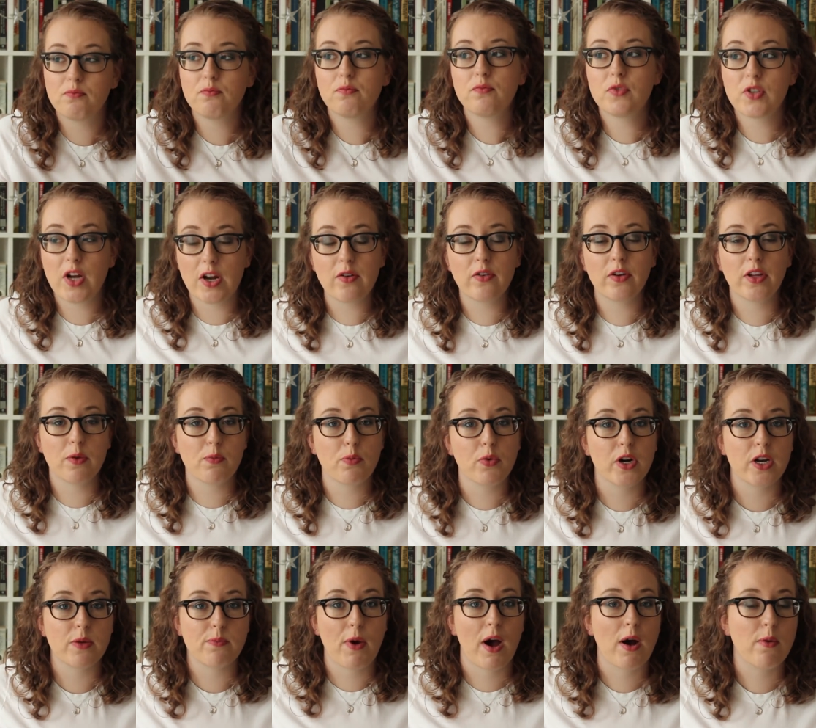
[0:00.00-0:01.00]
generally
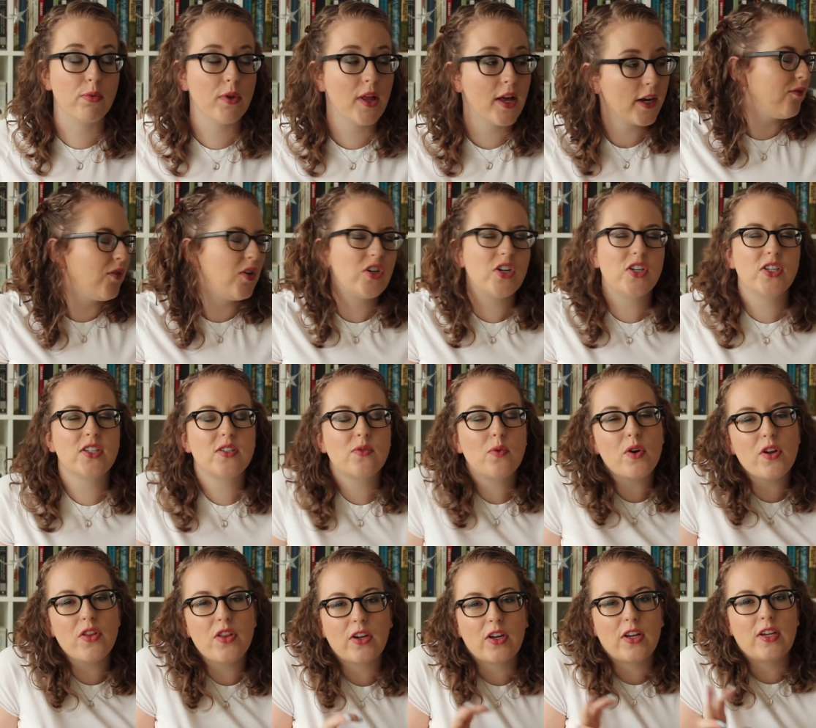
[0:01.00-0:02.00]
pretty public, which is sort
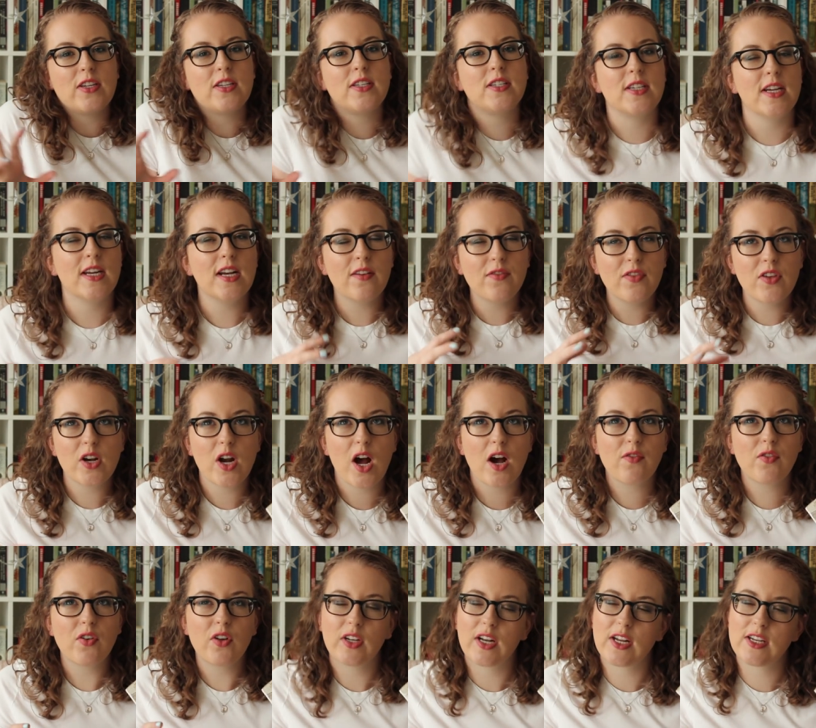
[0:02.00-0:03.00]
of the conceit of the
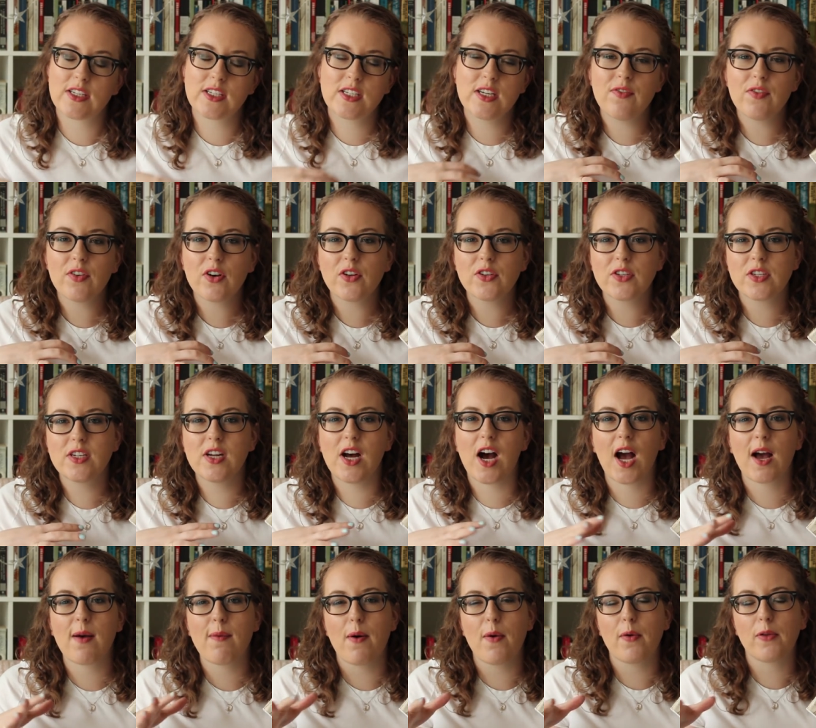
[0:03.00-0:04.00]
novel. And it's difficult to talk
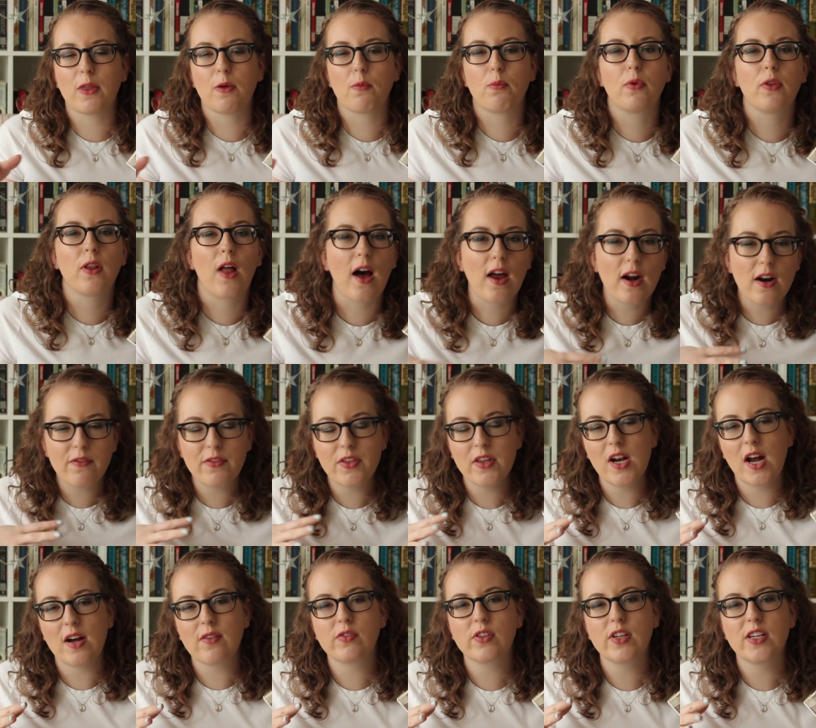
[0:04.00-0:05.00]
about what the plot of the
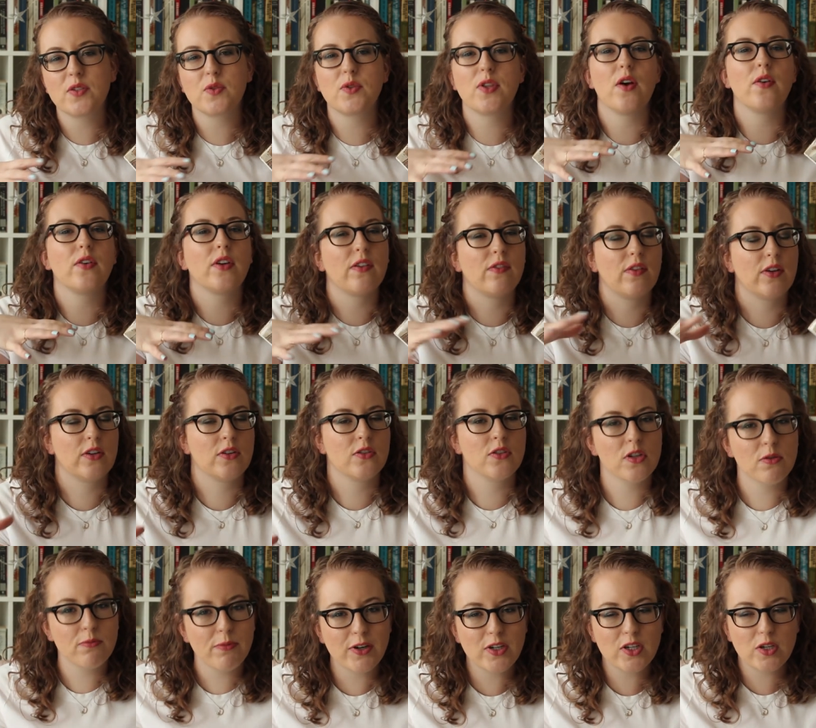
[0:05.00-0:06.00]
novel is without giving too
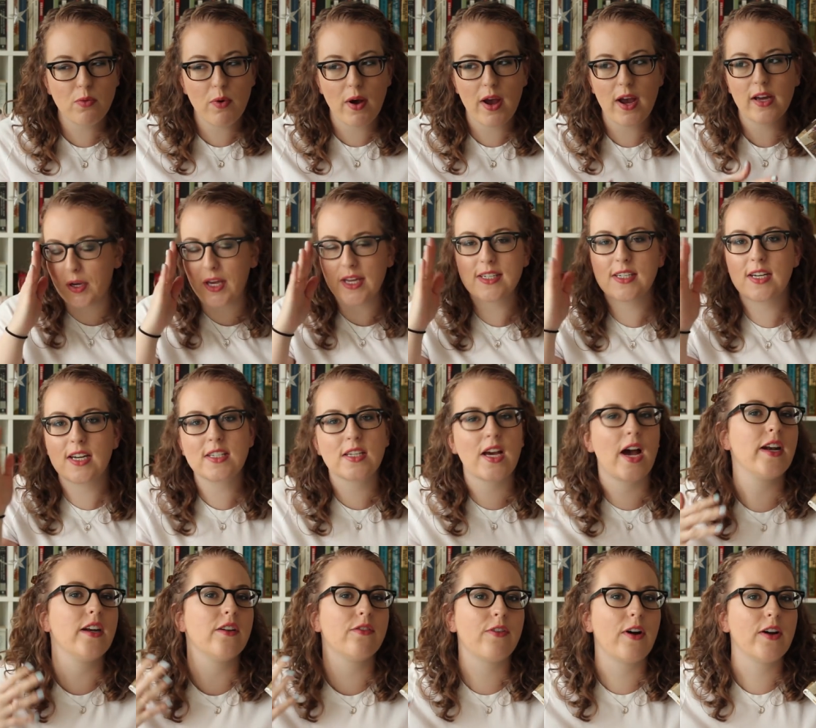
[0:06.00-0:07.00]
much away, because it is
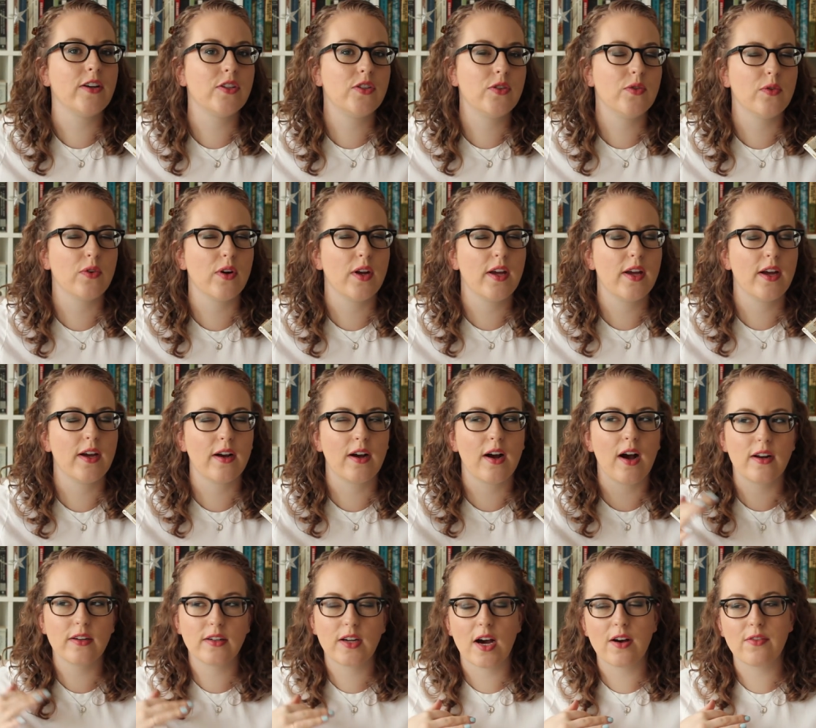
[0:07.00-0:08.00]
kind of fun to
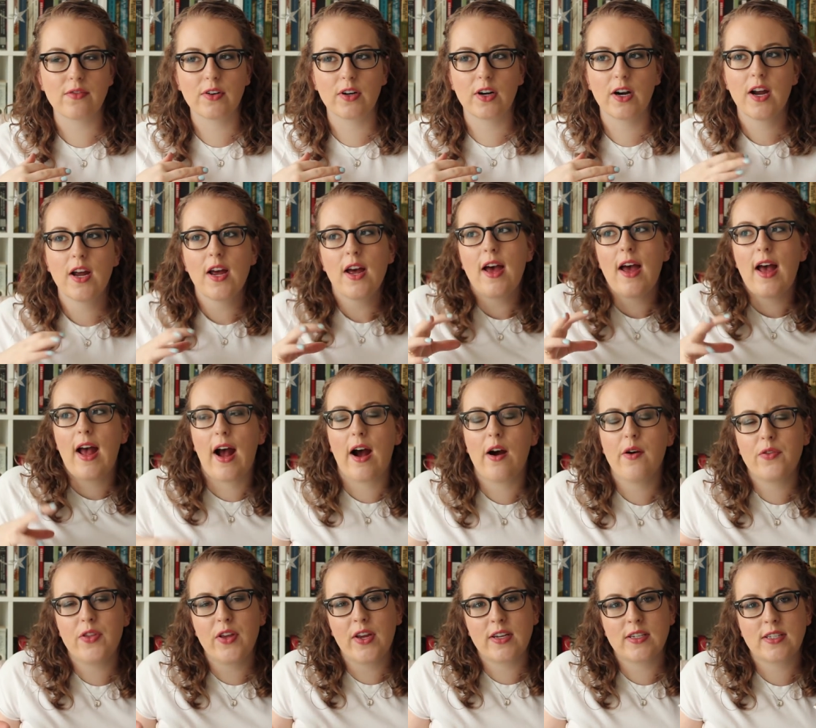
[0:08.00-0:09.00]
uncover how
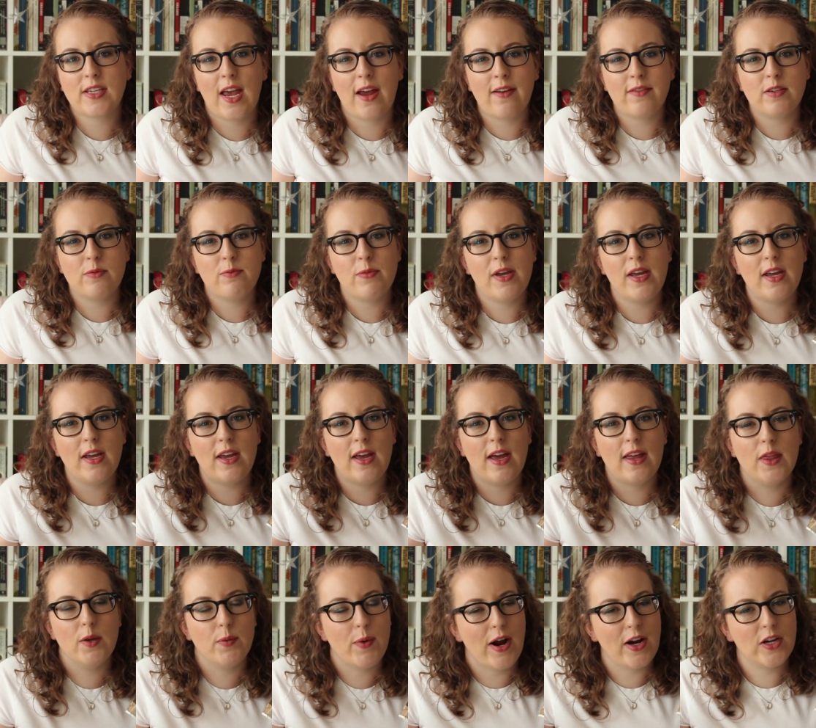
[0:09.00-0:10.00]
things came to be and
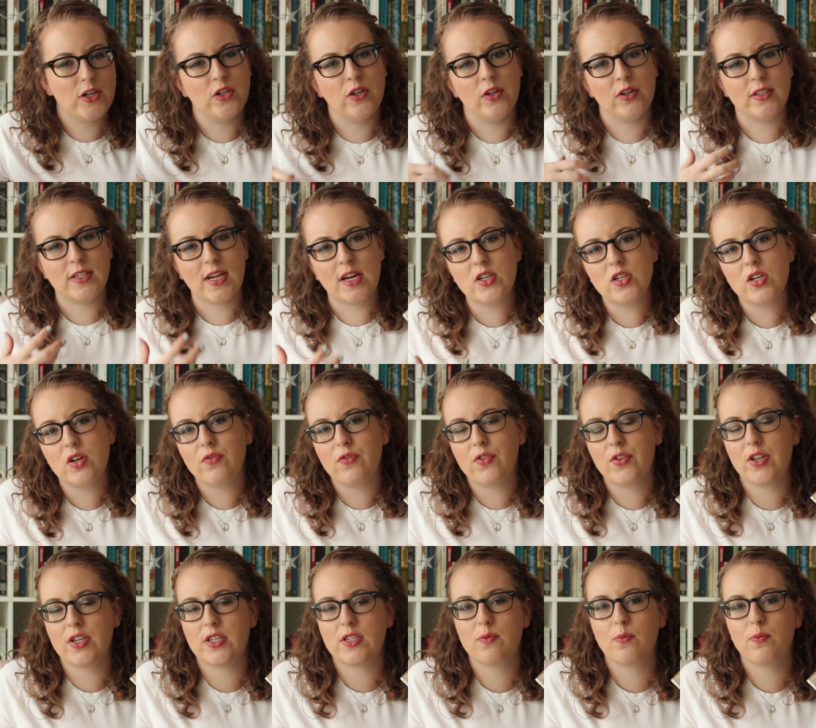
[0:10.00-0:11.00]
the rationalization for
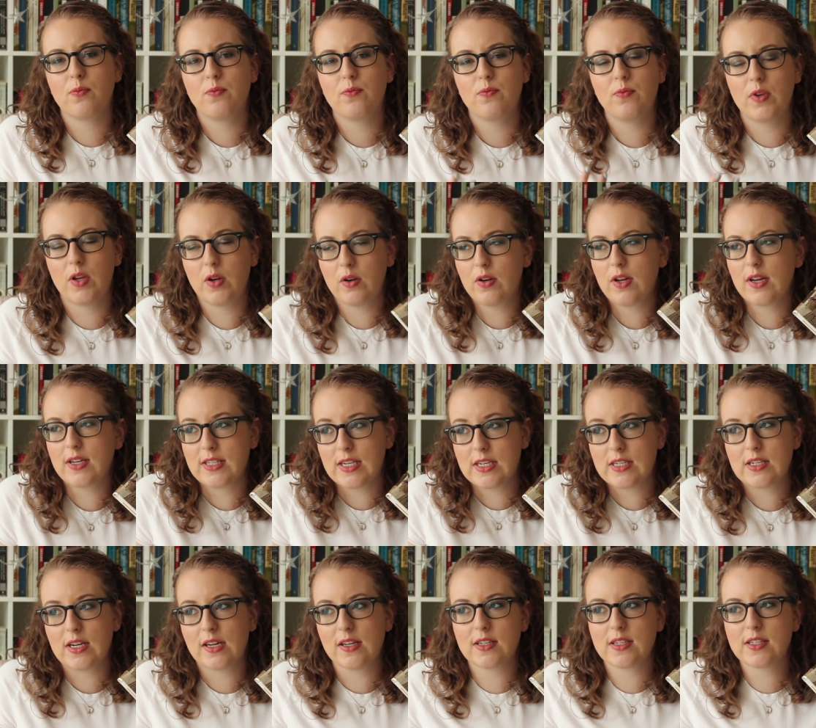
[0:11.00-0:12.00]
this
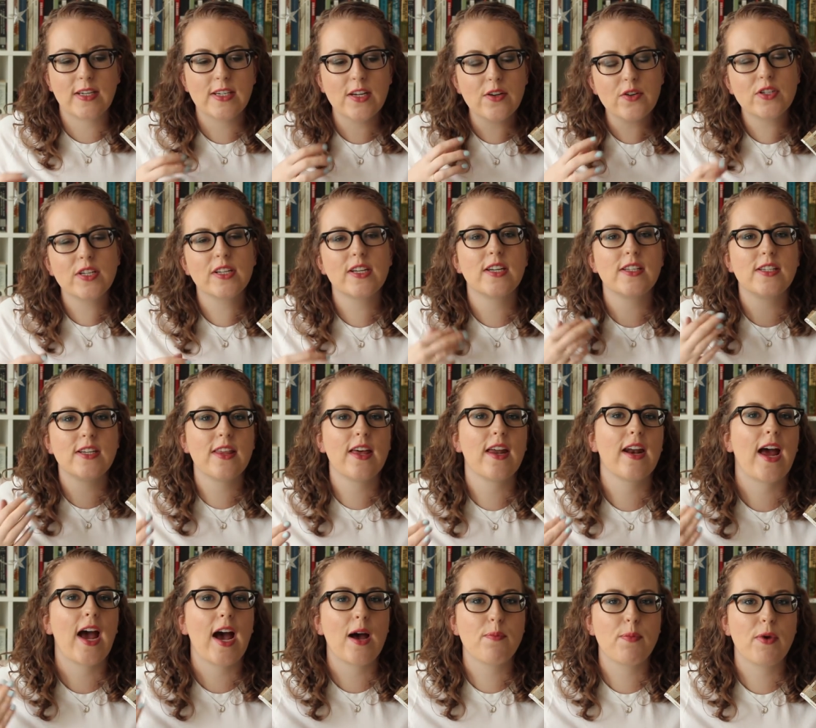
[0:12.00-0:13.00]
existence. It's interesting to see that
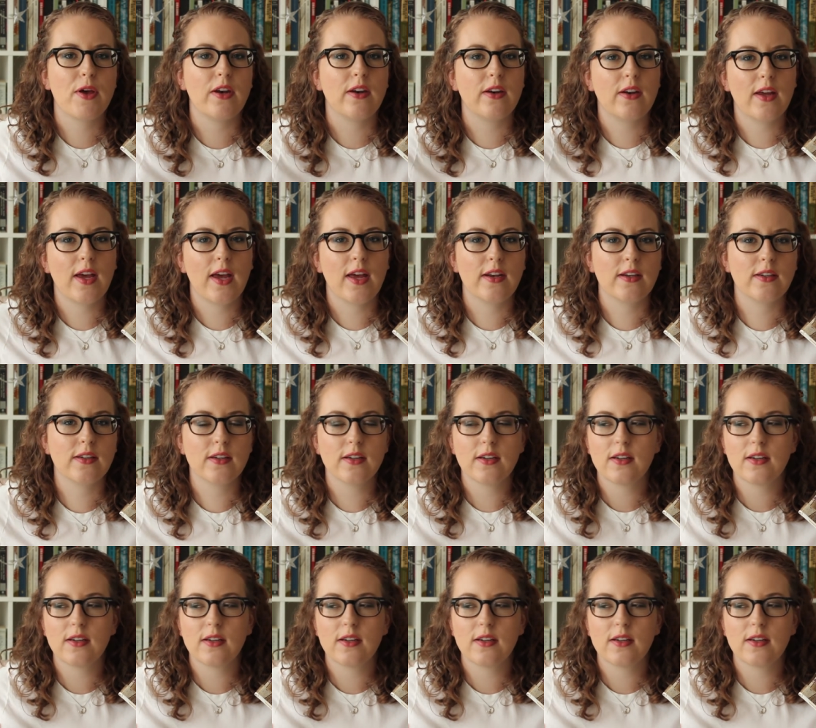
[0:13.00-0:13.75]
happen and